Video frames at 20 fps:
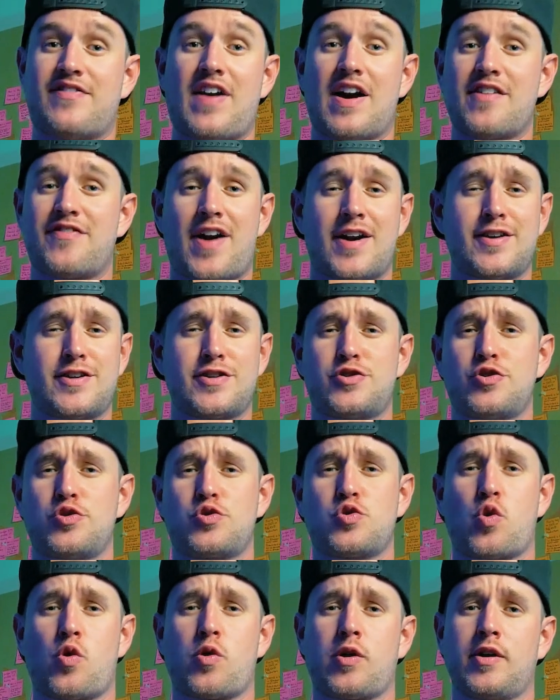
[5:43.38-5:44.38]
If I find a
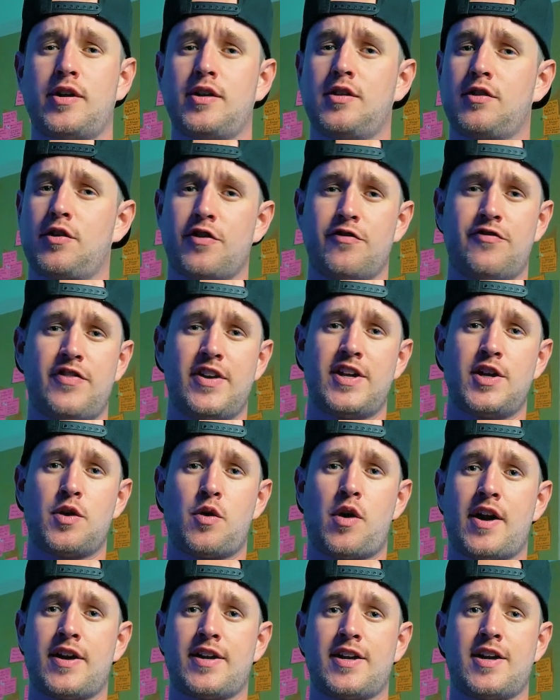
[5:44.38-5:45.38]
tutorial or video
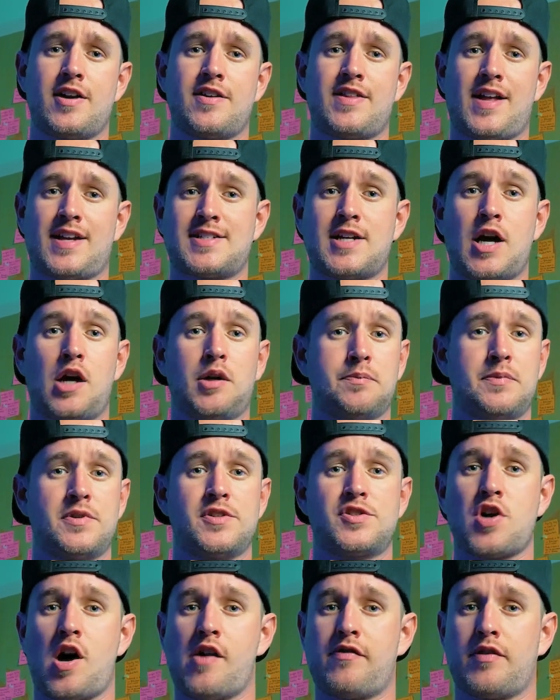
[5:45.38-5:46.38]
on here that's helped me
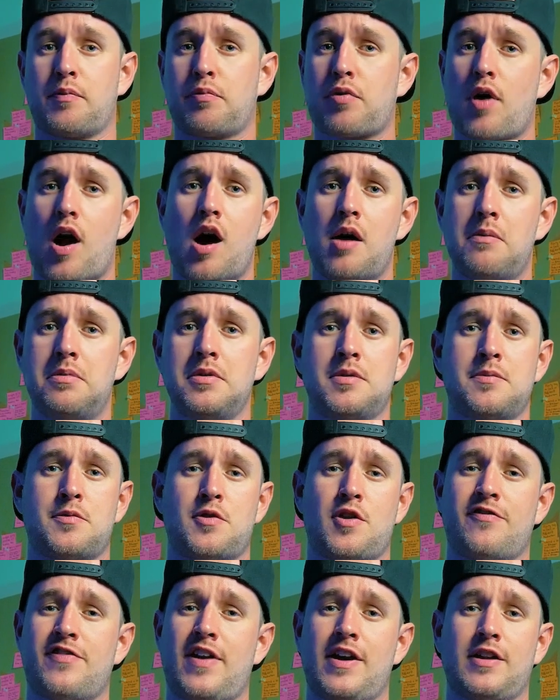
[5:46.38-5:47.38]
solve a problem,
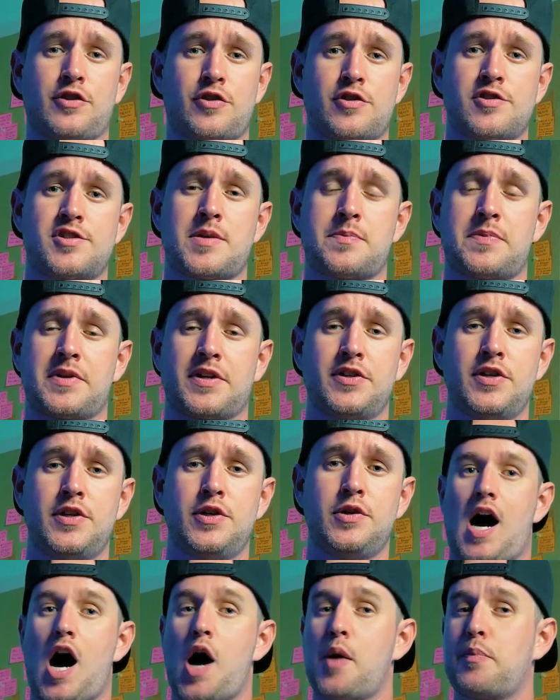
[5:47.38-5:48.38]
or if I learn something
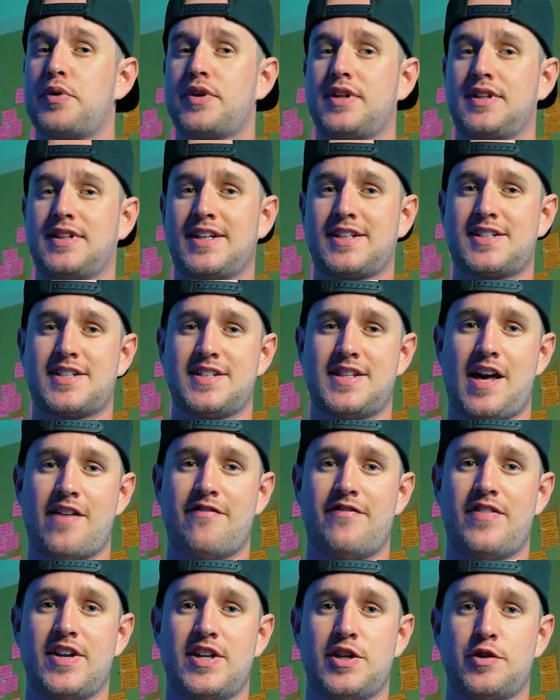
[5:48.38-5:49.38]
new, I'll put a link to
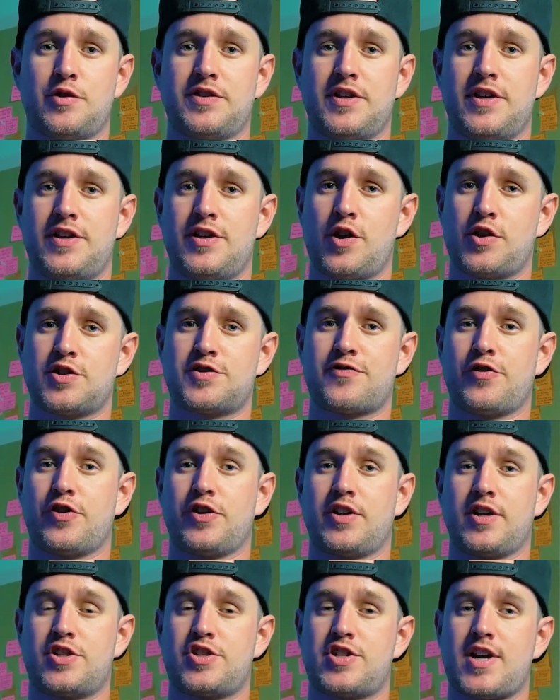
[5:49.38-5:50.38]
that video in the notes for
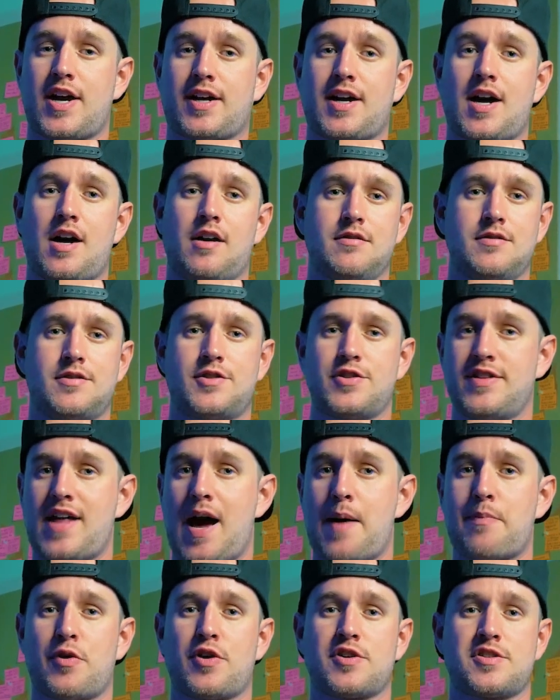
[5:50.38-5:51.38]
you to check out, so
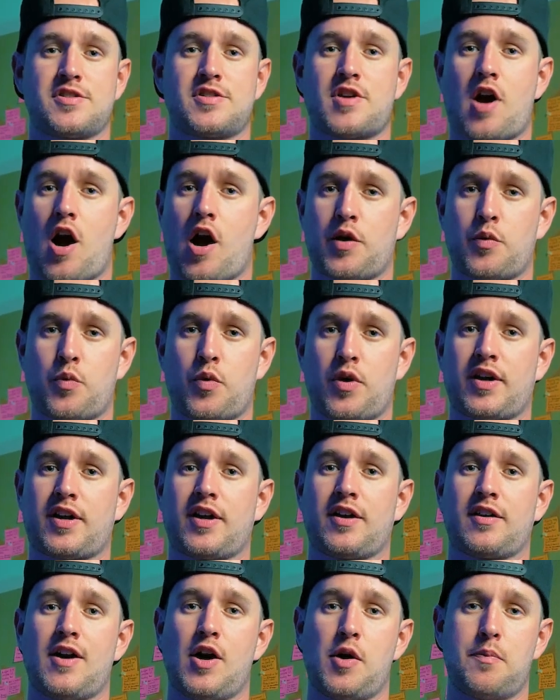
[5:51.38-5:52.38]
that person's hard work
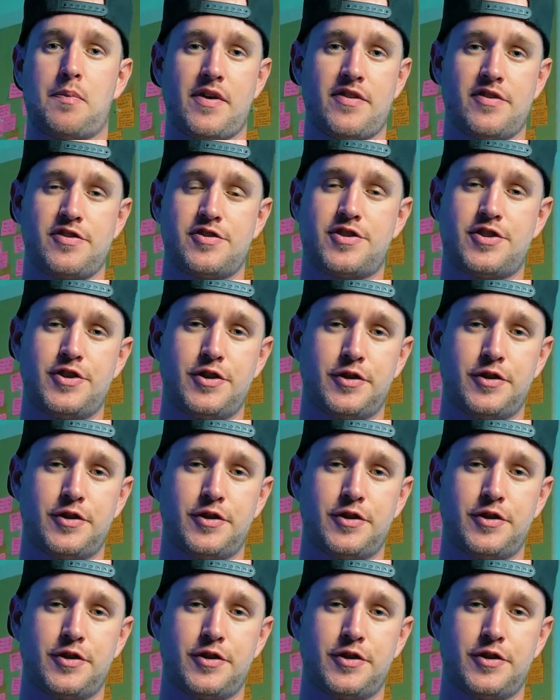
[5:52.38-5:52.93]
can help others